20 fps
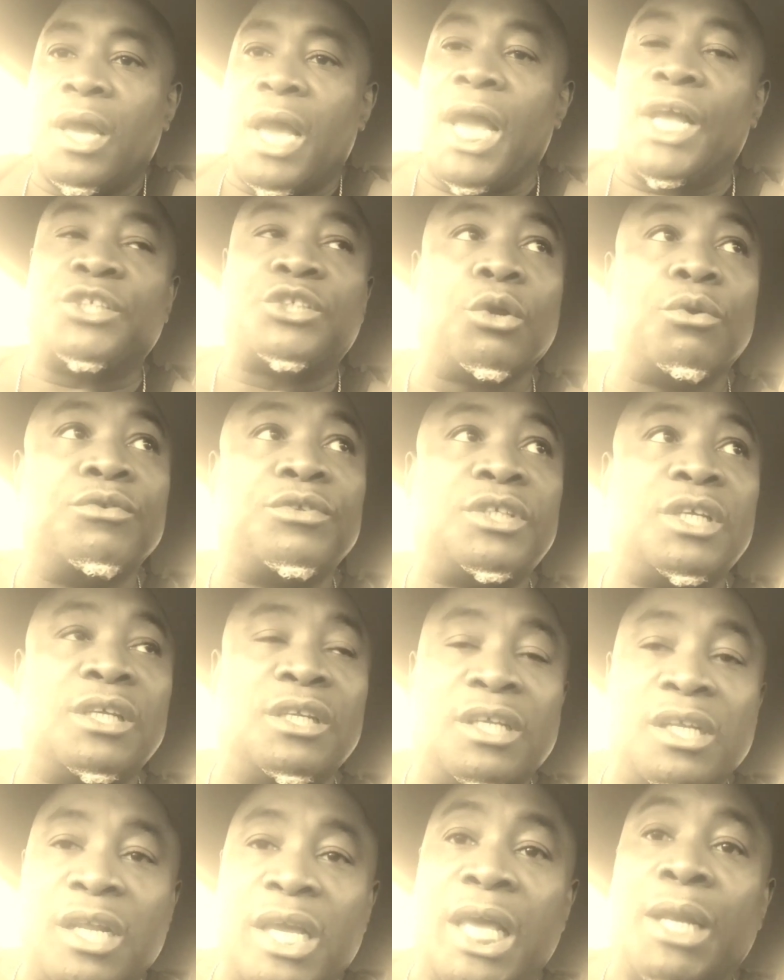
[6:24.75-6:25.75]
And so
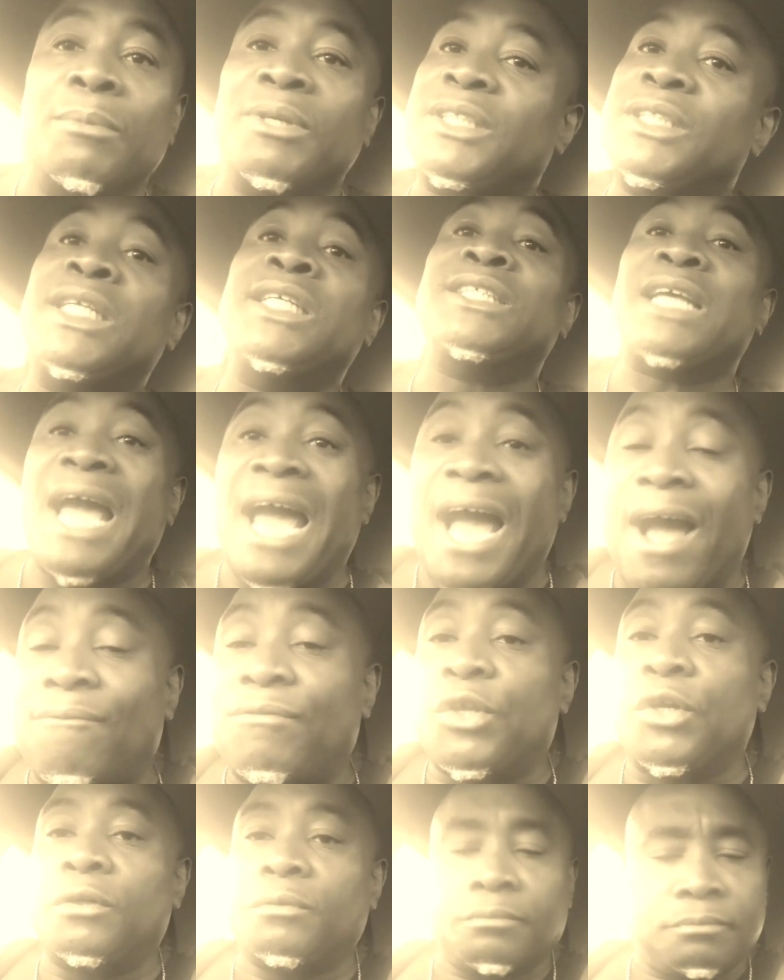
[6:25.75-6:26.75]
the enemy is
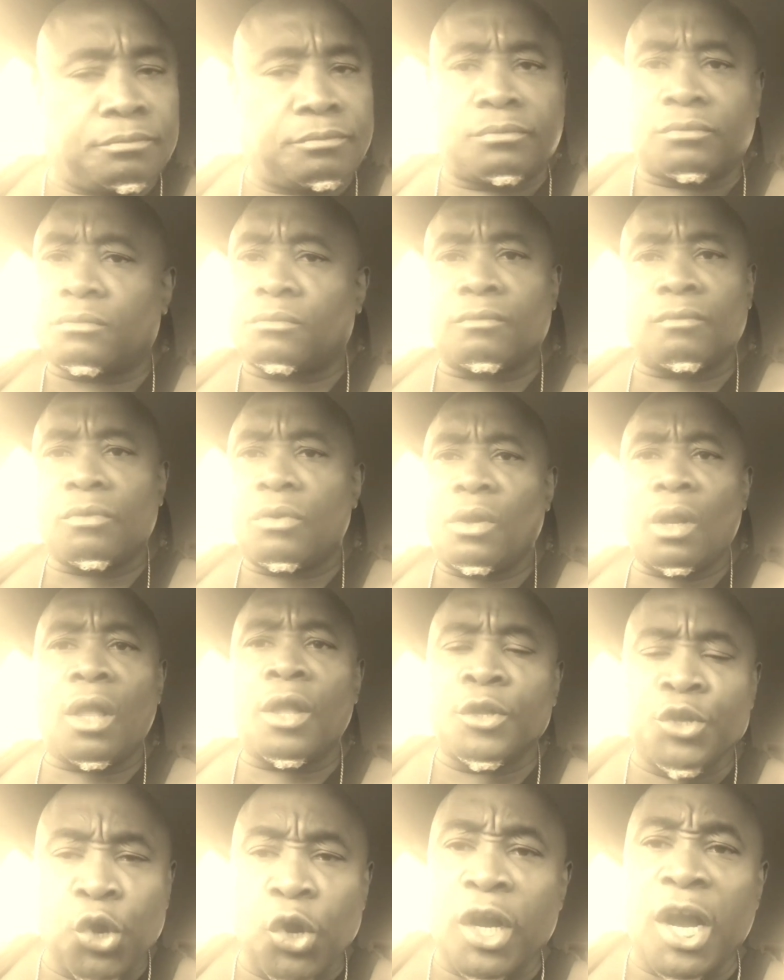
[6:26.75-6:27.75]
after
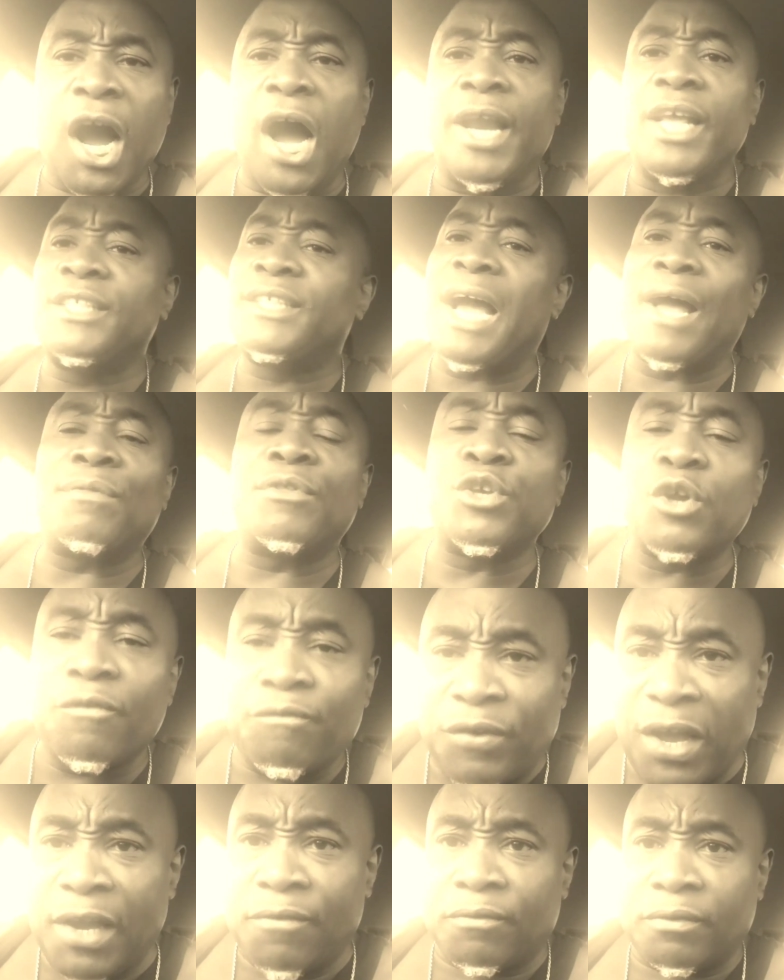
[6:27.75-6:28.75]
your God. He's after your
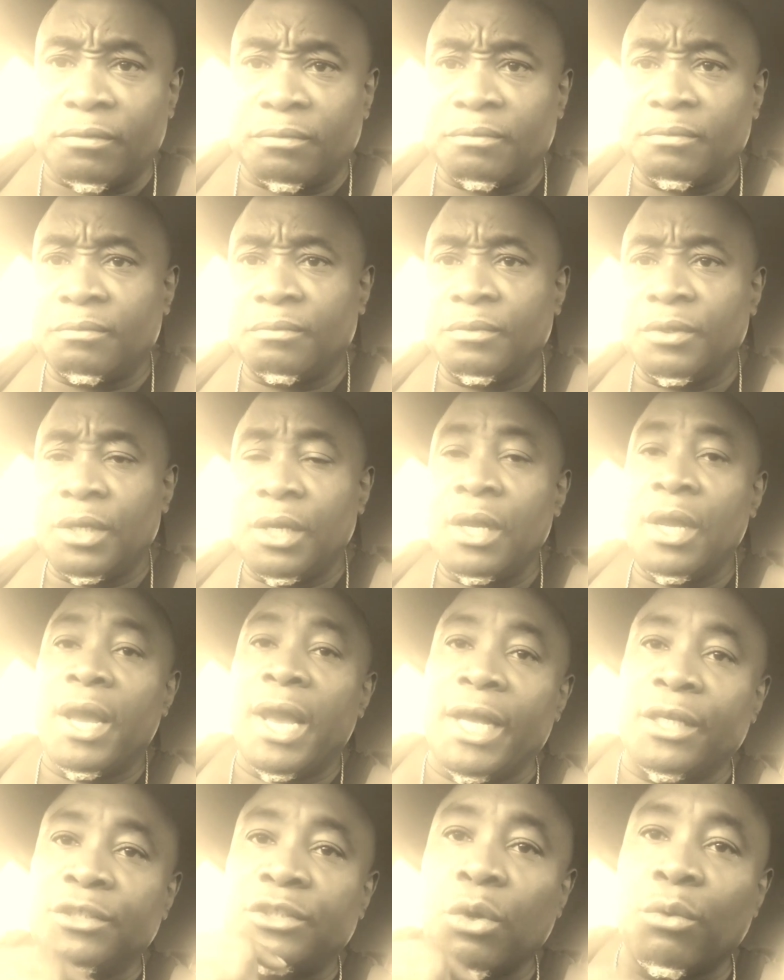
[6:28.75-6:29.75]
faith.
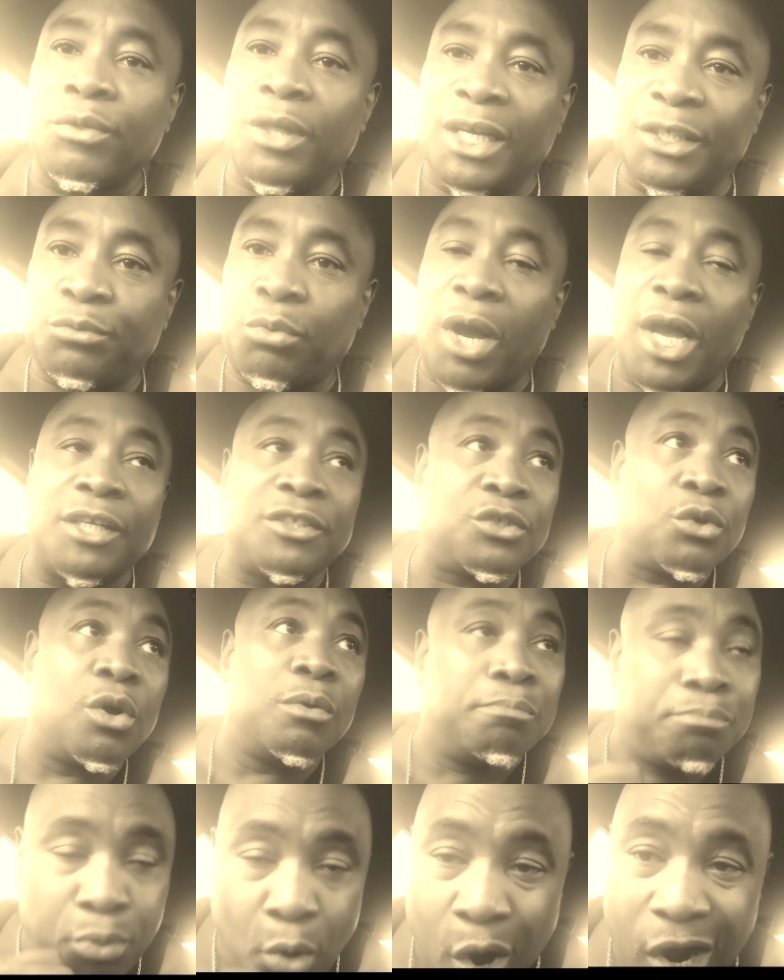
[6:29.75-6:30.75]
And so that's why it's so
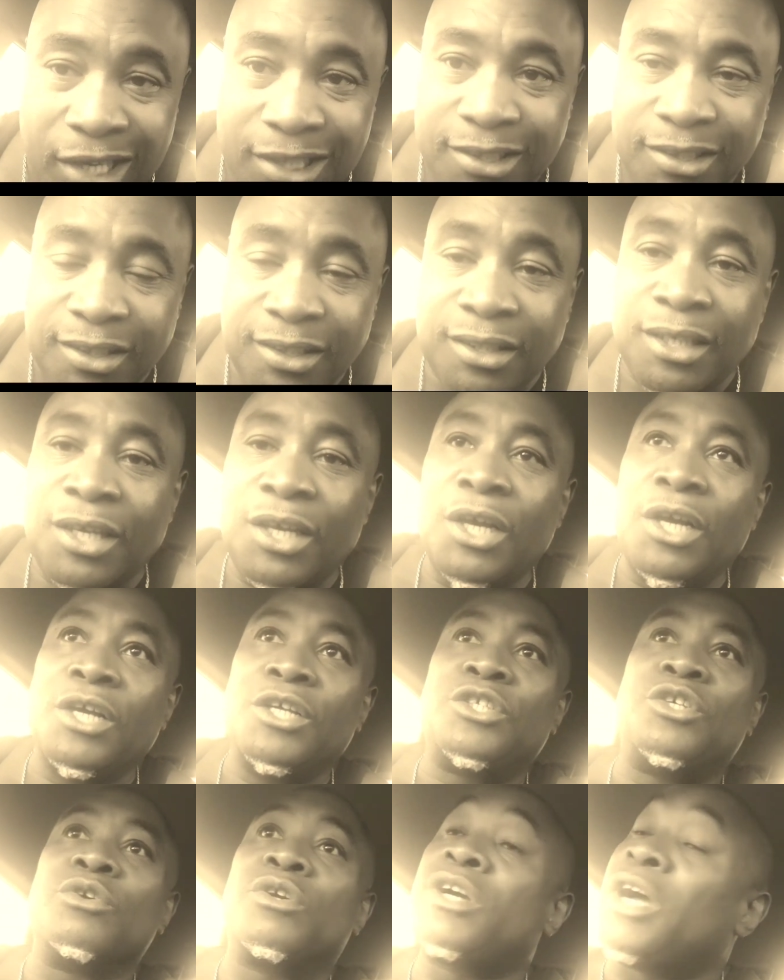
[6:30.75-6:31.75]
important
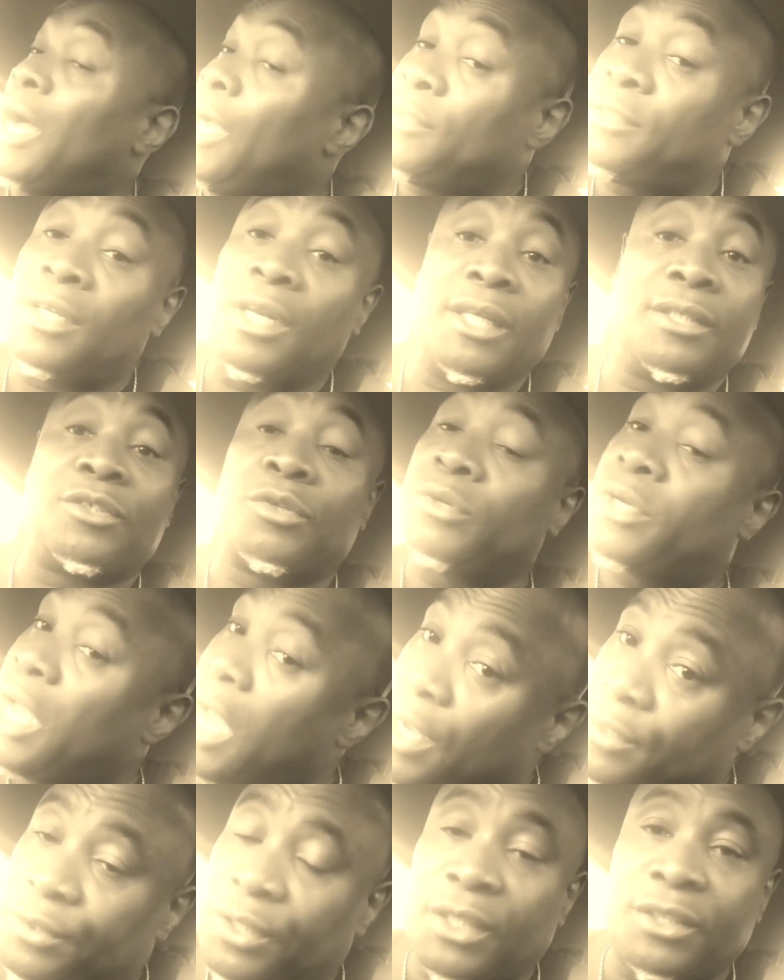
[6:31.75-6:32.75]
to constantly, to
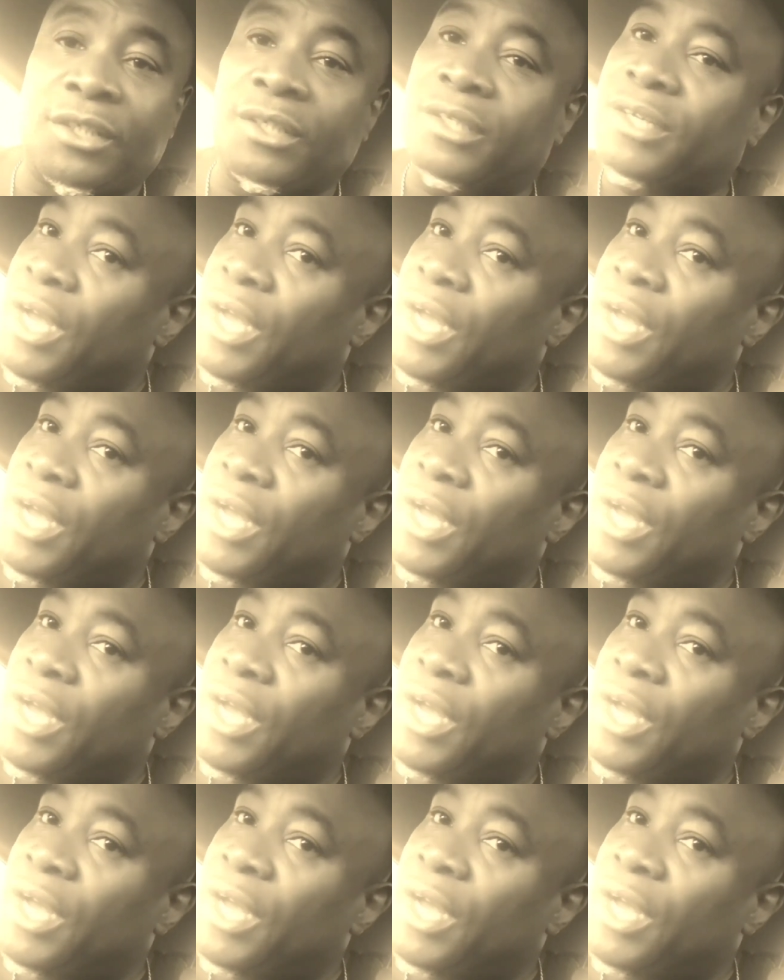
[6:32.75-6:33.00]
constantly, to